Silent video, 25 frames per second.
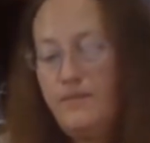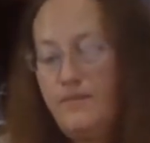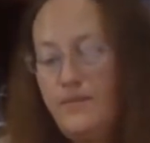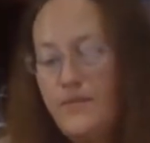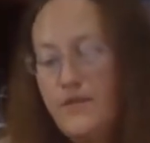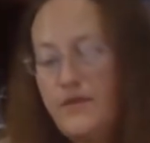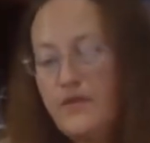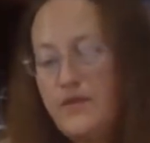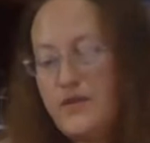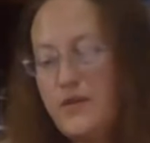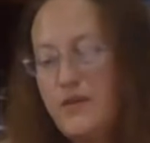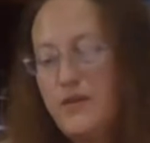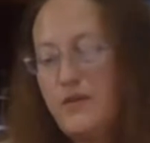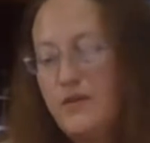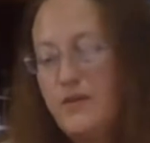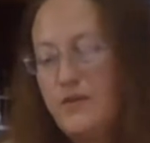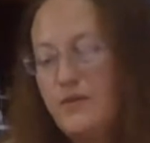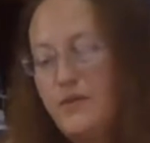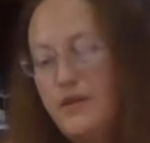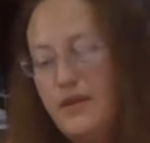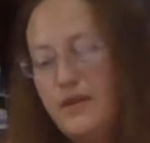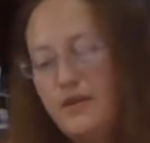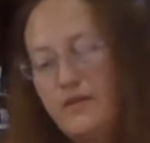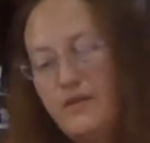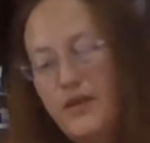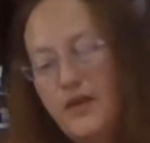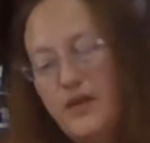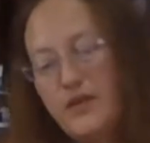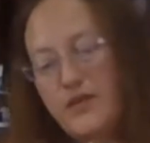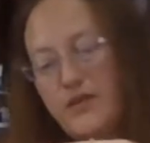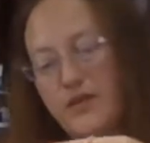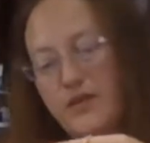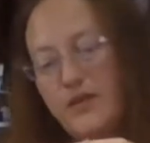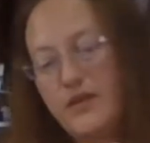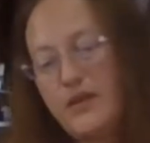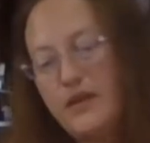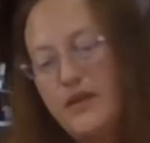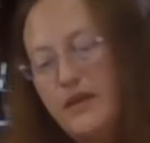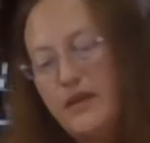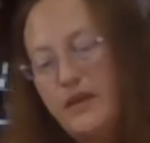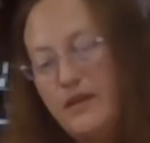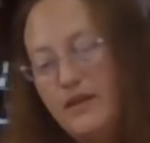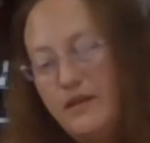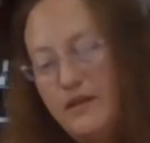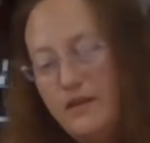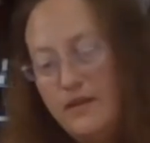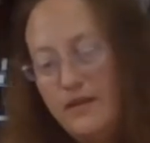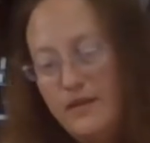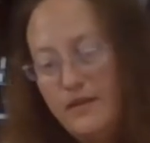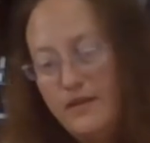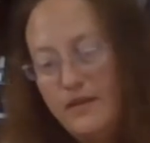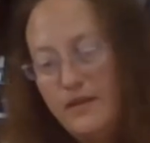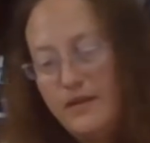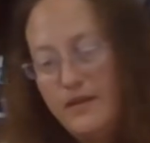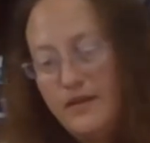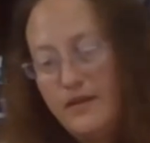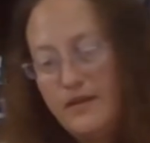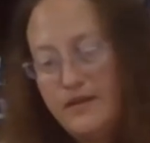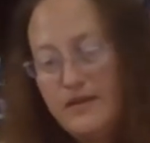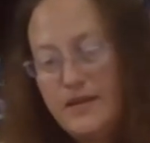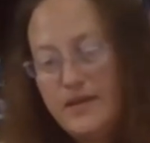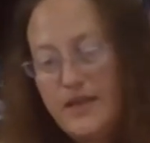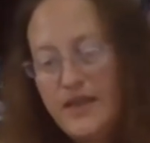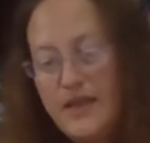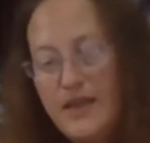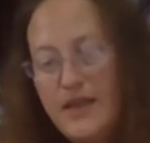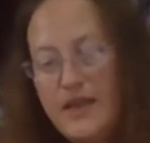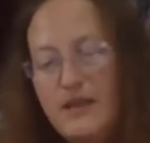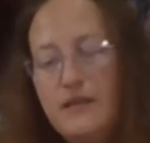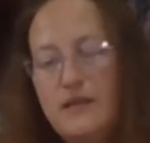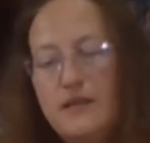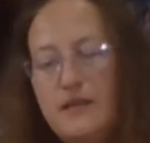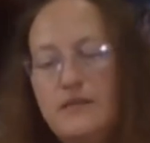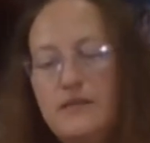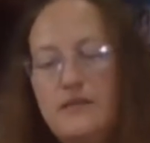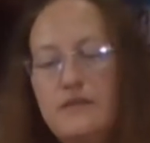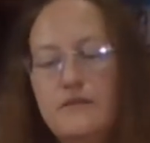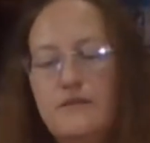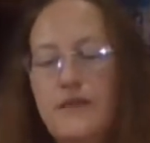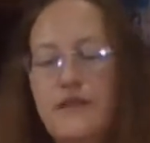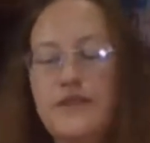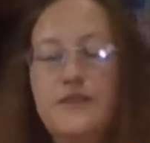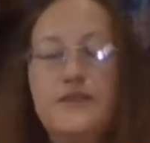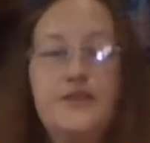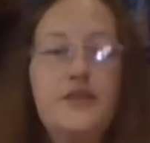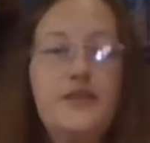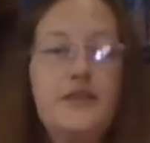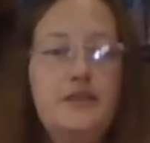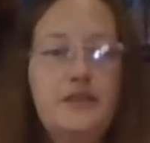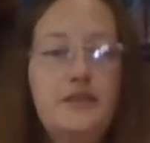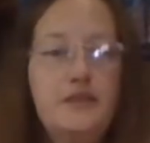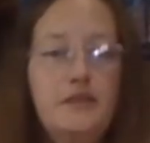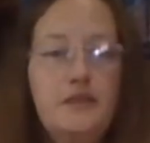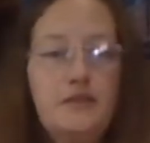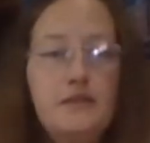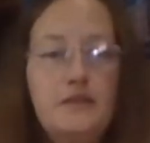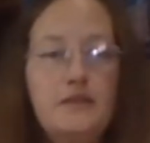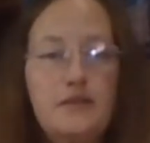So eventually they get a little felted